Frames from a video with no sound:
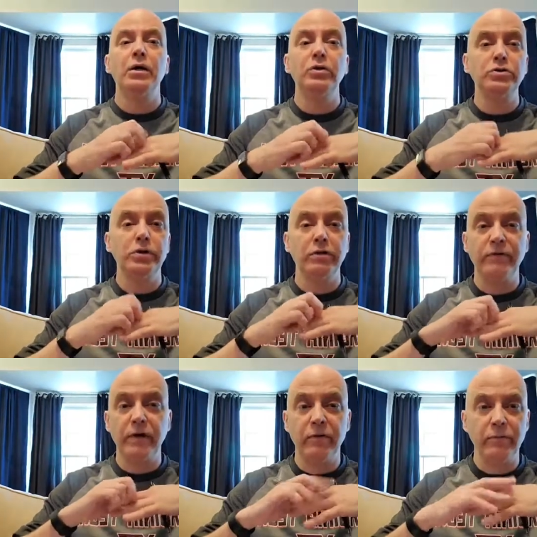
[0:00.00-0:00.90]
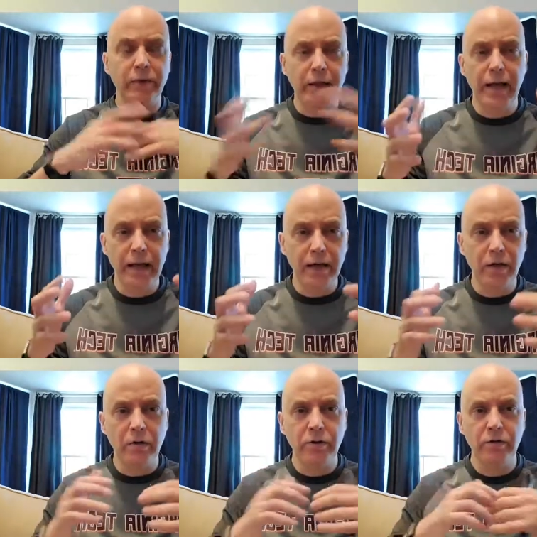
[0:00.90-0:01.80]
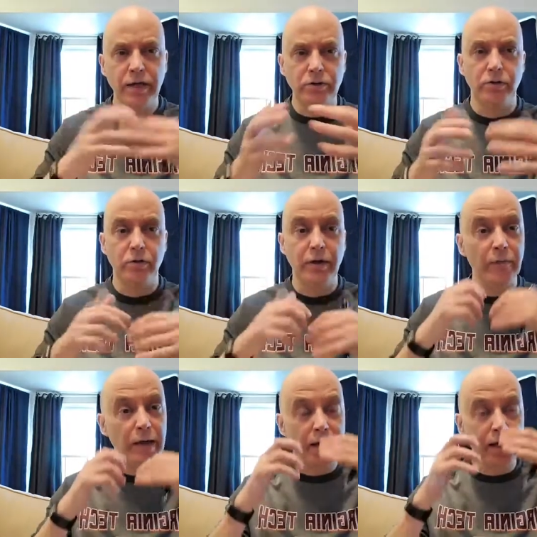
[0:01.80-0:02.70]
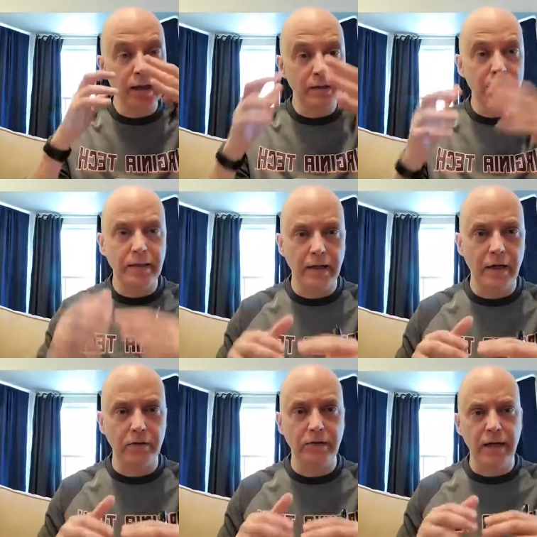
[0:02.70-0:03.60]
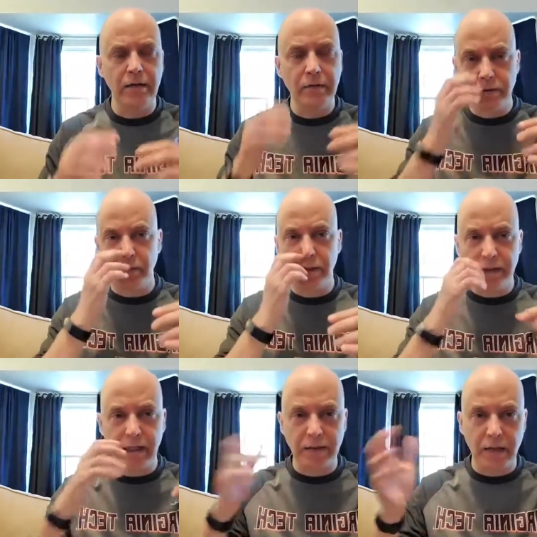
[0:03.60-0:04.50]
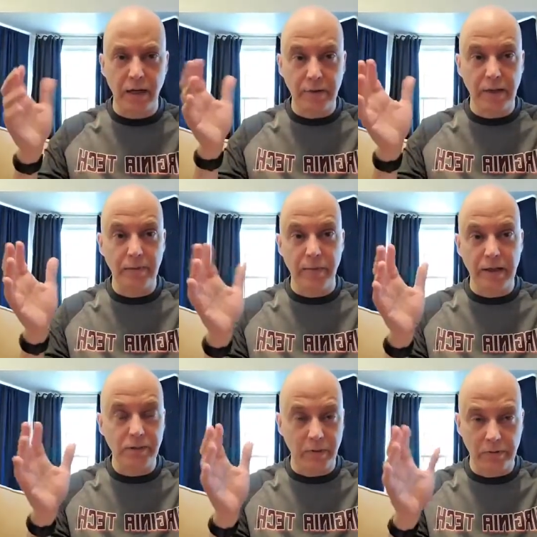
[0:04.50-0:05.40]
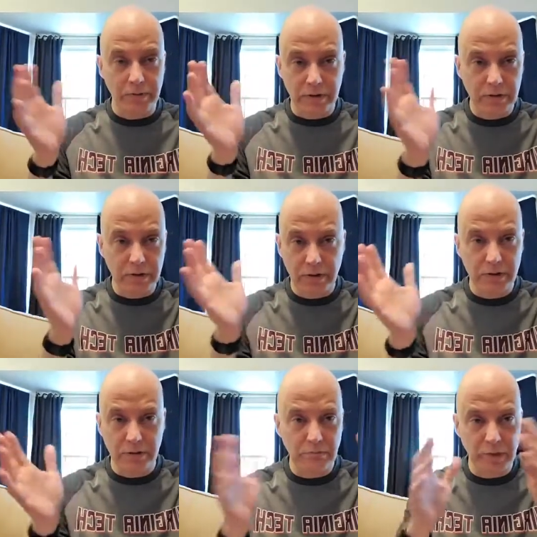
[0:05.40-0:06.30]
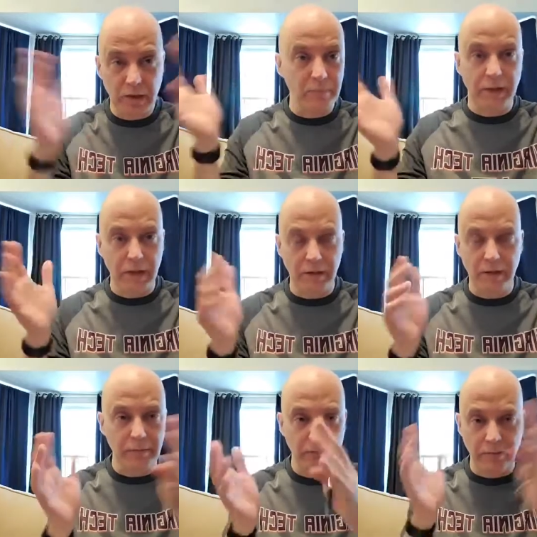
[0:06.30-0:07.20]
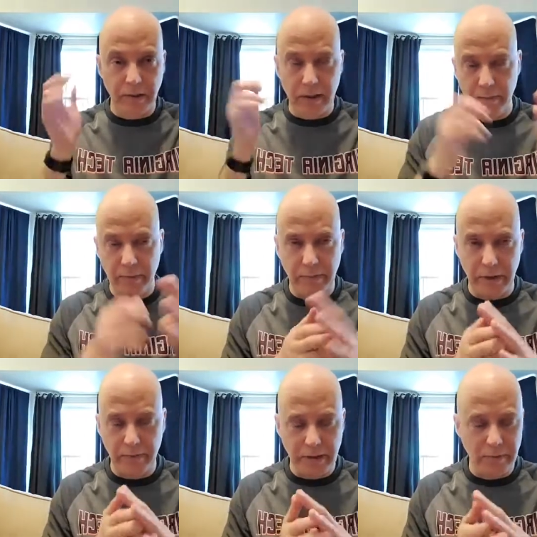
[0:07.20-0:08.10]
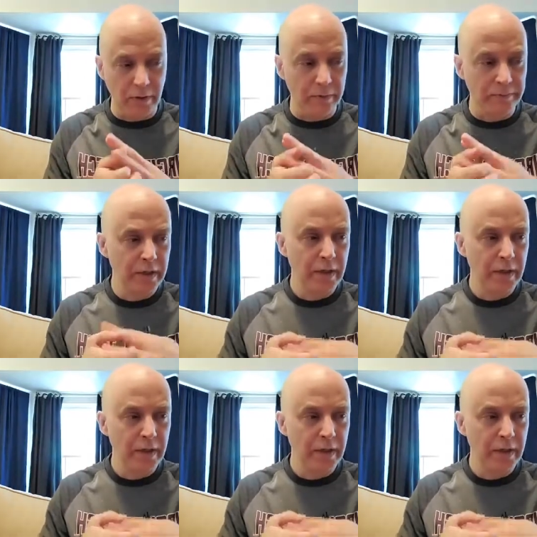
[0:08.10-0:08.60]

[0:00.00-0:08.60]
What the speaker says: Who's their favorite player? That sort of thing. We got to get that narrowed down, because when you take a topic like baseball, and it could be anything, but for right now I'm going to pick baseball.